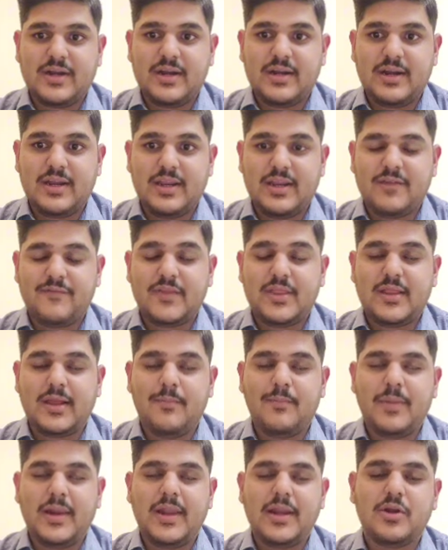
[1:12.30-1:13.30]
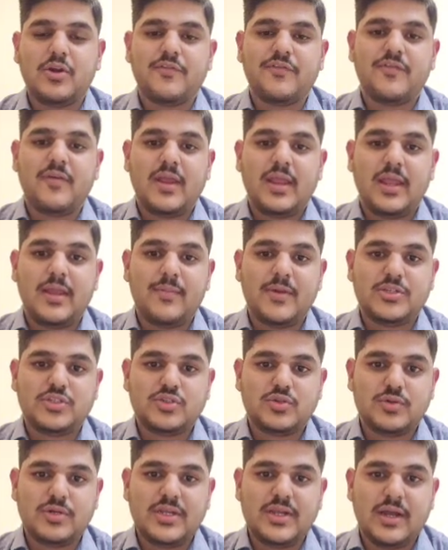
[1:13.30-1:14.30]
clinic with complaint of
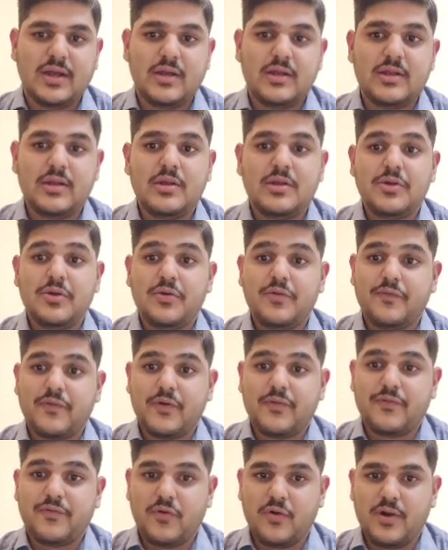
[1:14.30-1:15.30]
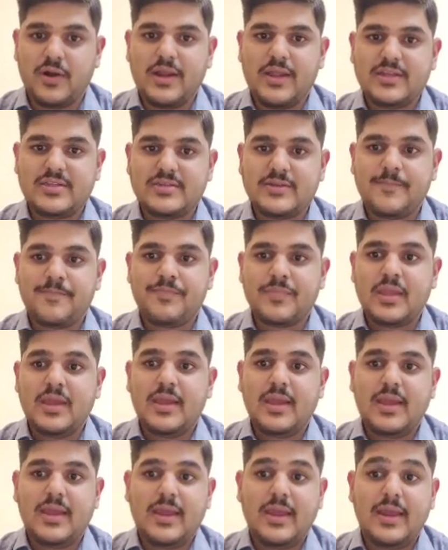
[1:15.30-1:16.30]
hematuria for 4 days
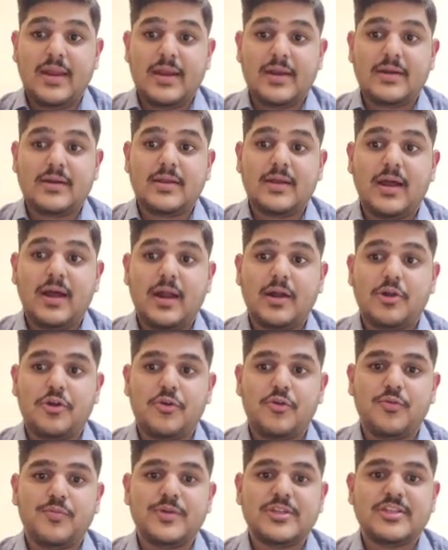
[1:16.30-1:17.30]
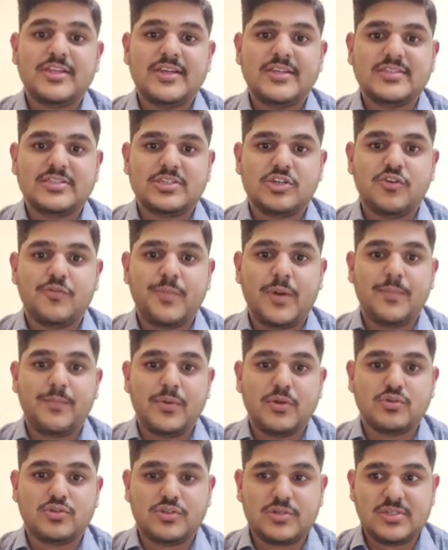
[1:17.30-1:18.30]
and a 2-month history of
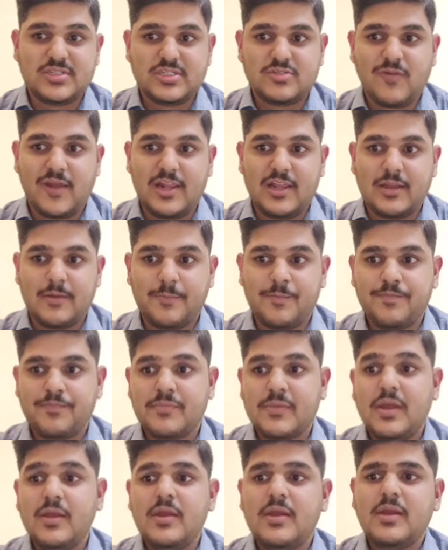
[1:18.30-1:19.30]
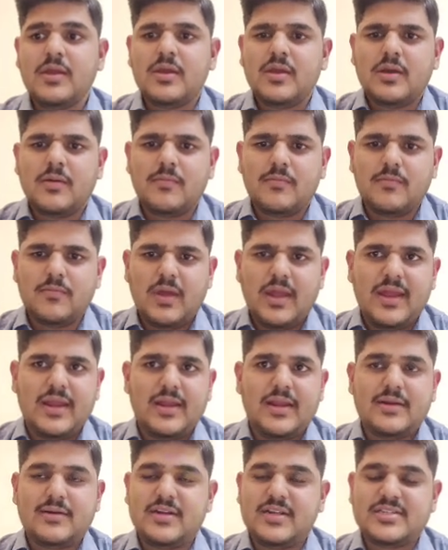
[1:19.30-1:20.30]
perpetual swelling.
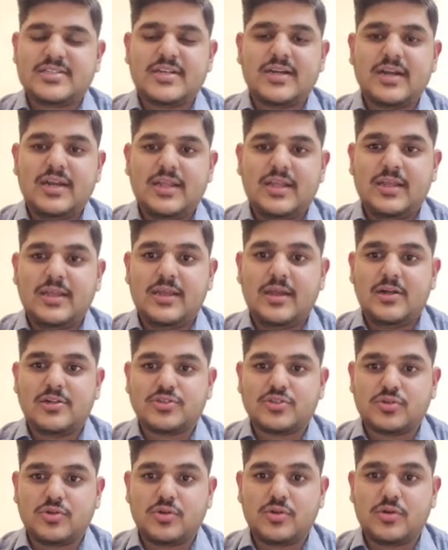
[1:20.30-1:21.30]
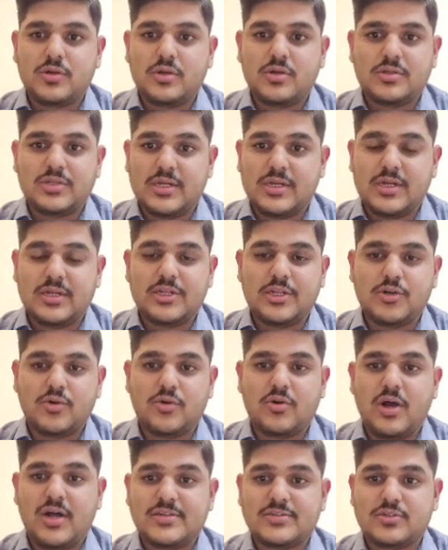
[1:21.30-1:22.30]
And recently the
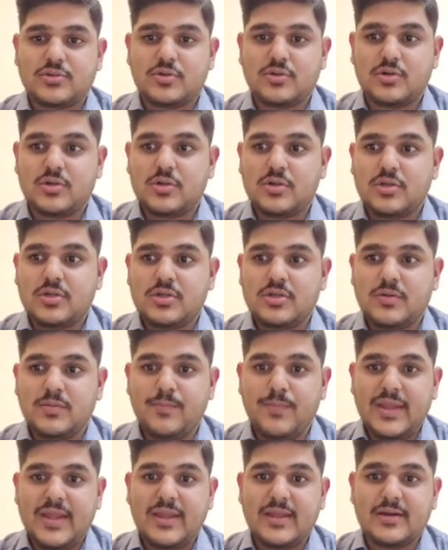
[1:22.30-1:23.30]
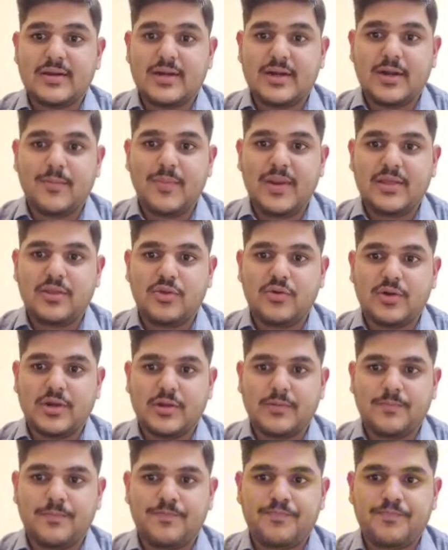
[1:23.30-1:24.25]
dog also began dribbling urine.